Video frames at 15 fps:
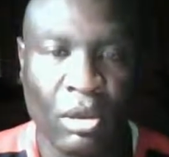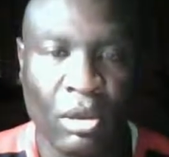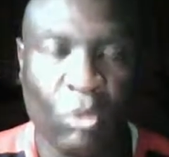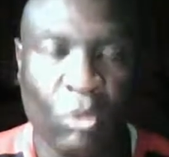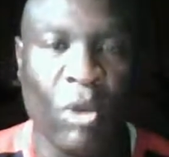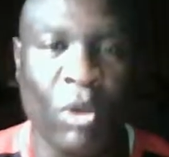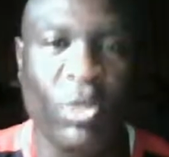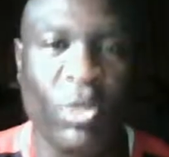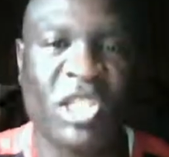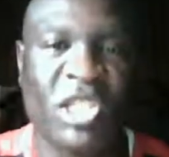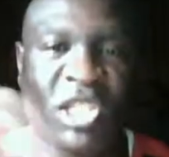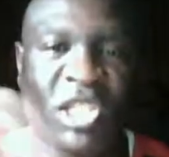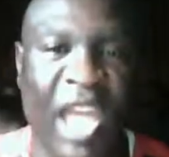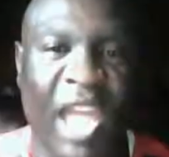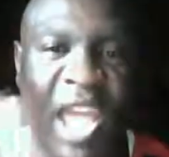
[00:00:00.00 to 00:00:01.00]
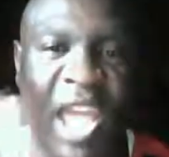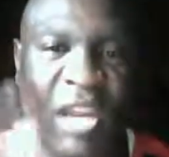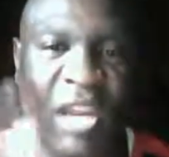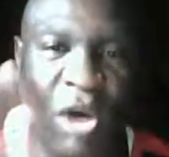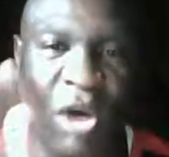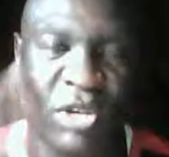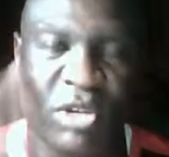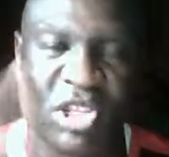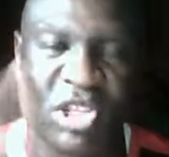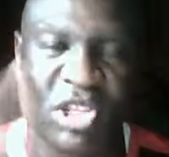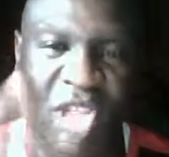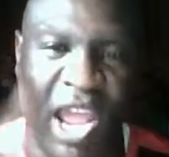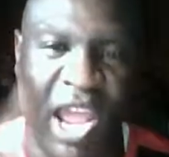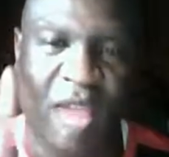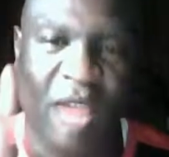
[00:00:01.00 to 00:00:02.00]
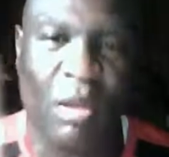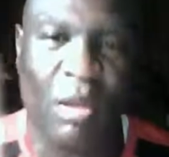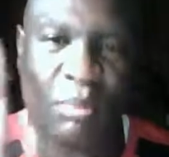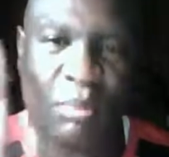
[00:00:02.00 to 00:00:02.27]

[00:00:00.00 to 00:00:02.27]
when we stand on the same